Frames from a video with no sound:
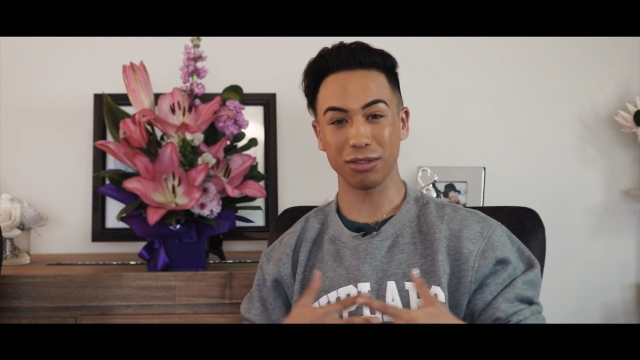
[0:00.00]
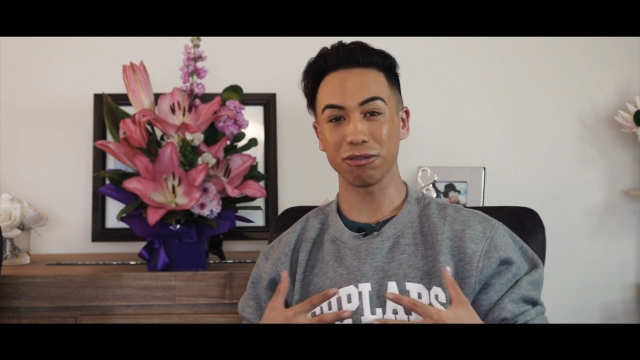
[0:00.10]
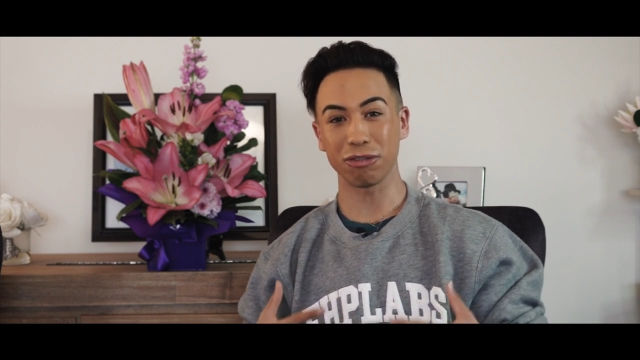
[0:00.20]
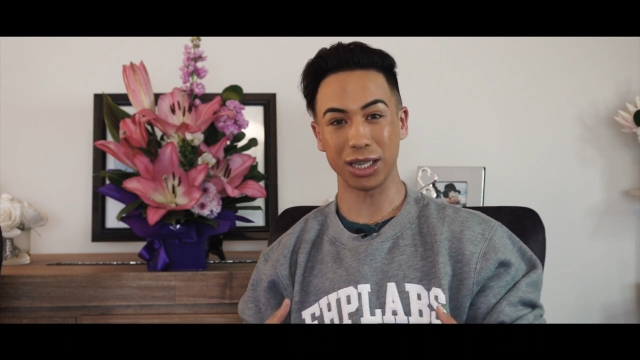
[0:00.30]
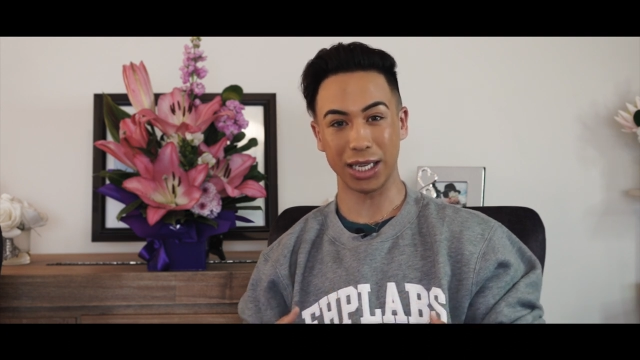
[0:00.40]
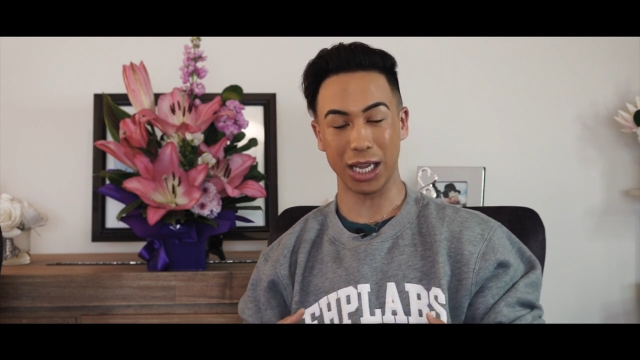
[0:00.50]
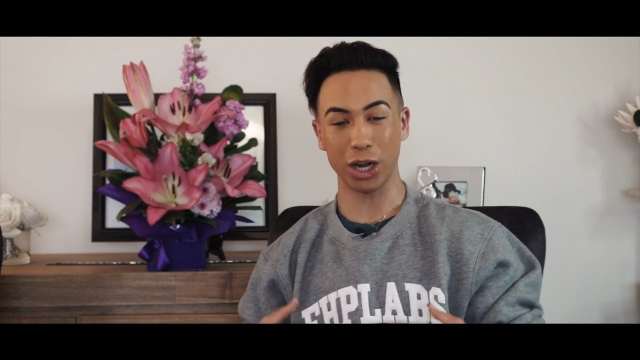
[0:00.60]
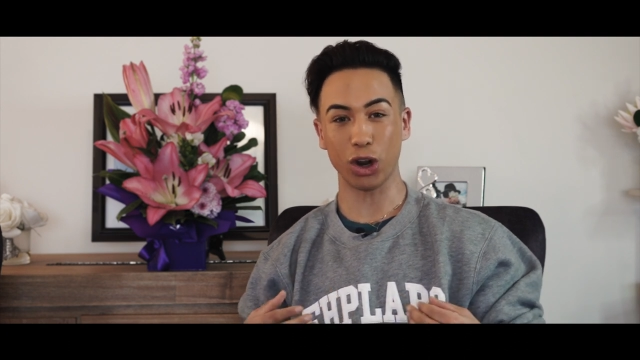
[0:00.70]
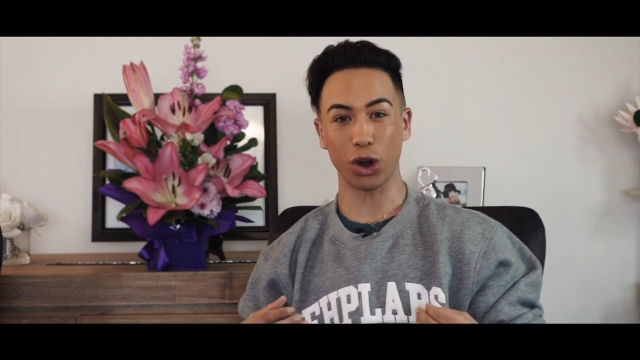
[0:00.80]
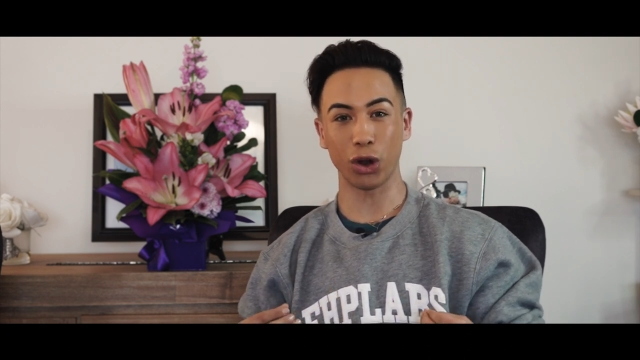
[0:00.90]
really
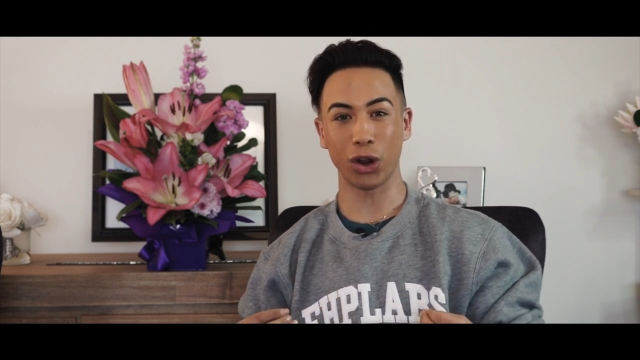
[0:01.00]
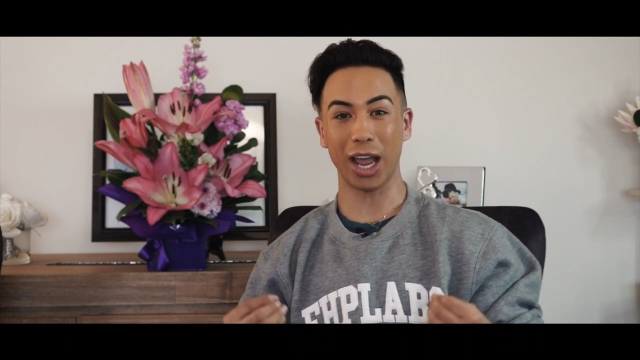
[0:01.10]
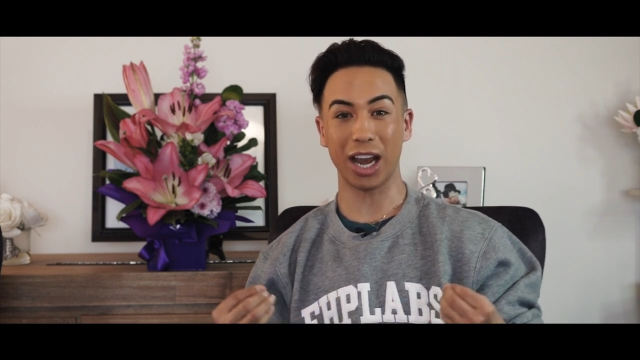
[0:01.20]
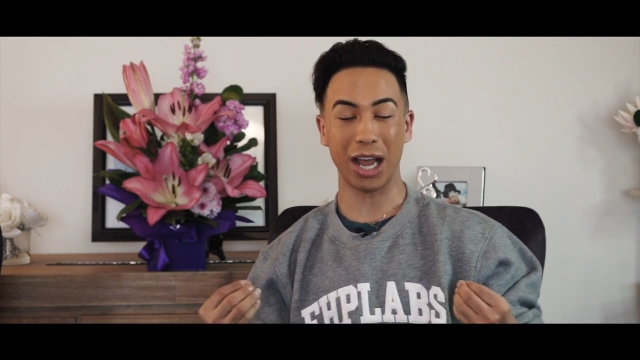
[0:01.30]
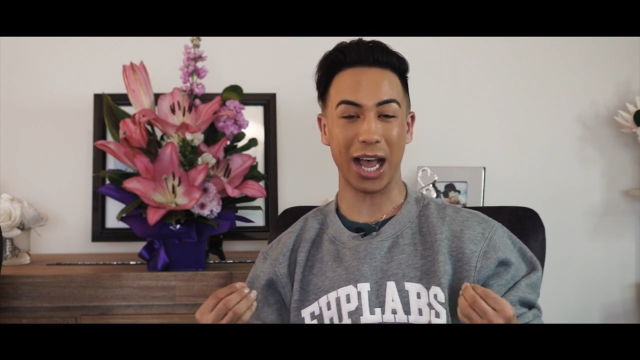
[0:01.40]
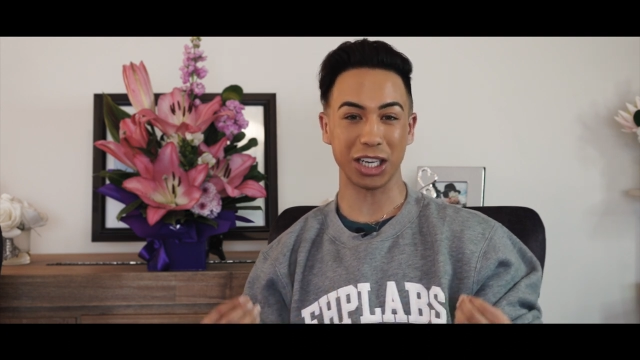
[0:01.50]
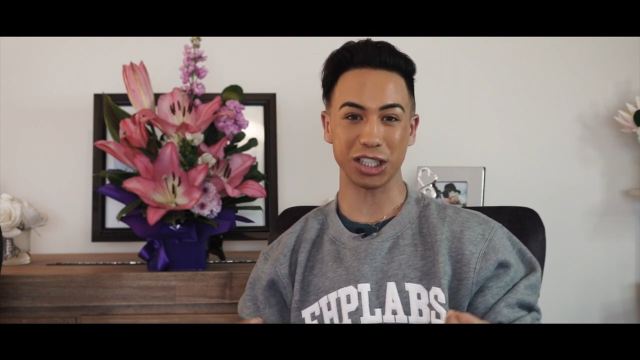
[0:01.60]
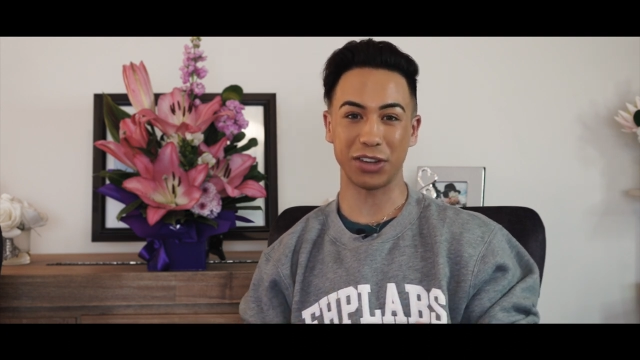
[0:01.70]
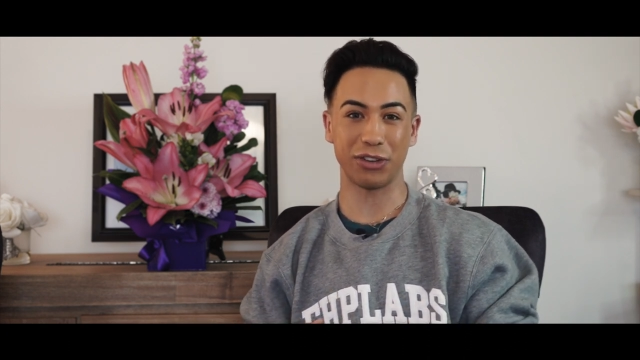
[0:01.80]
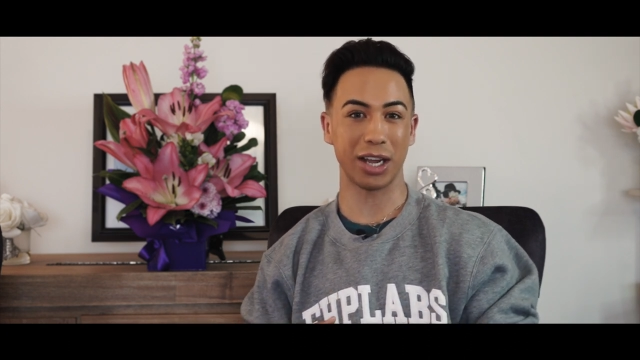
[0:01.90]
know and
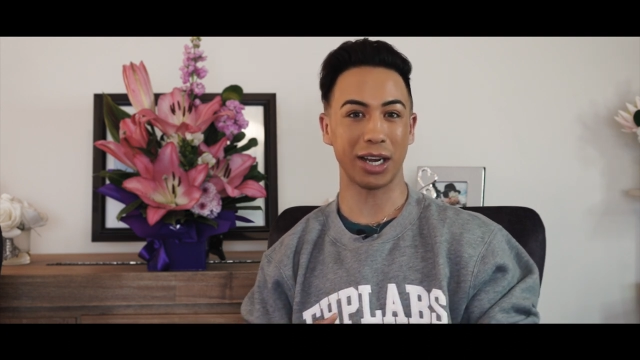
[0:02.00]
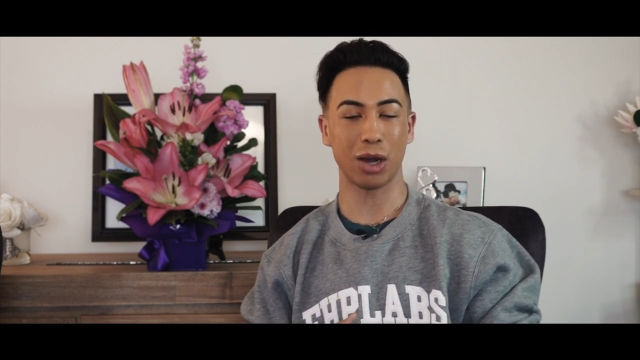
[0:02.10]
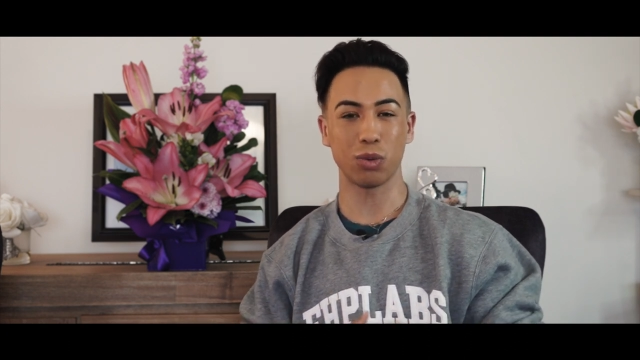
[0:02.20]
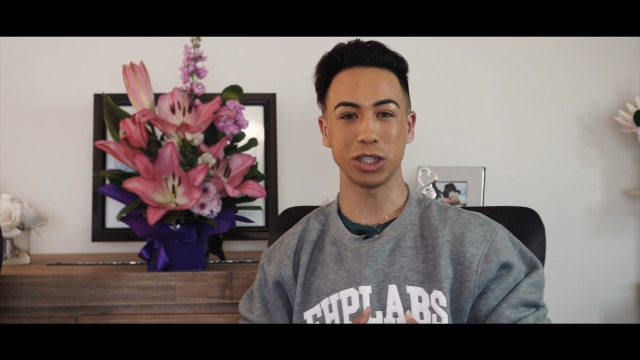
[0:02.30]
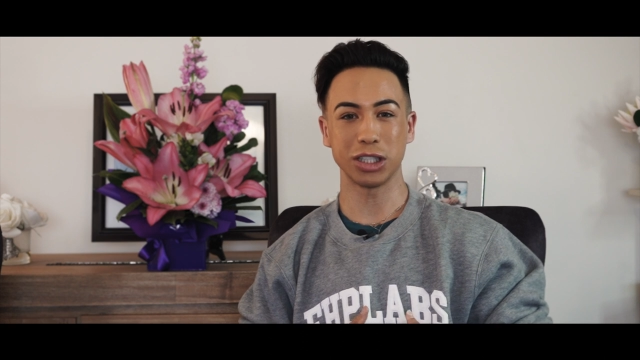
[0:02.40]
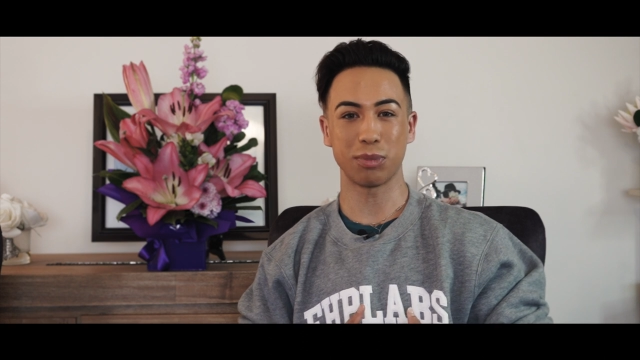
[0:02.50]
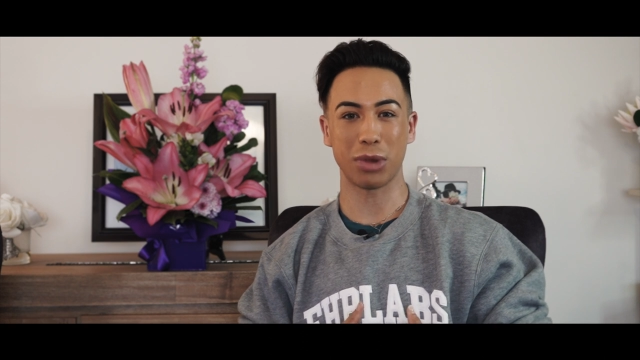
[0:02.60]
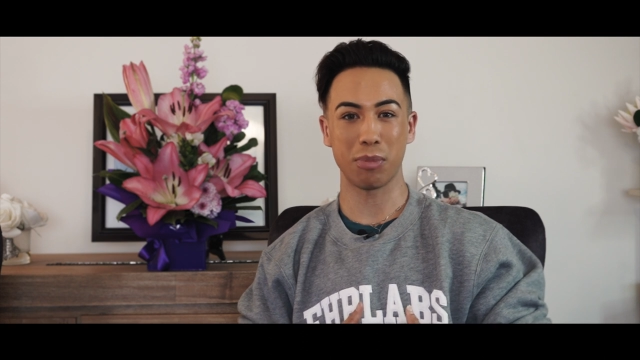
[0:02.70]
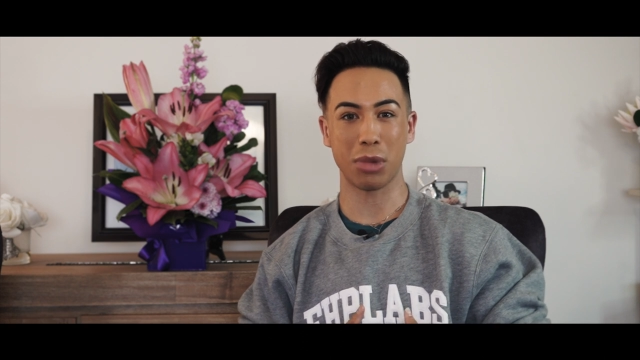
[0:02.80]
actually found out was my